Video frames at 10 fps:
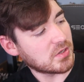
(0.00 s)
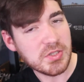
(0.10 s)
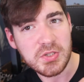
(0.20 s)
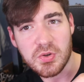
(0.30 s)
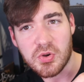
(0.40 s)

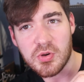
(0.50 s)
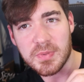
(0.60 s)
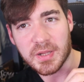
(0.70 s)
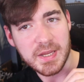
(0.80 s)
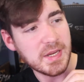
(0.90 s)
sword
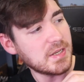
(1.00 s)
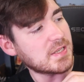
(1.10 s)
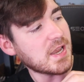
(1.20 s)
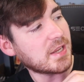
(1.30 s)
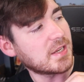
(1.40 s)
blade
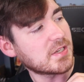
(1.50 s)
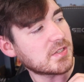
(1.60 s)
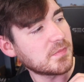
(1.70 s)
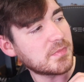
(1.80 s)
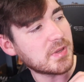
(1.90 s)
attacking
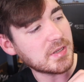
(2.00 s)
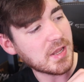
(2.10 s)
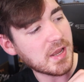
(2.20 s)
something,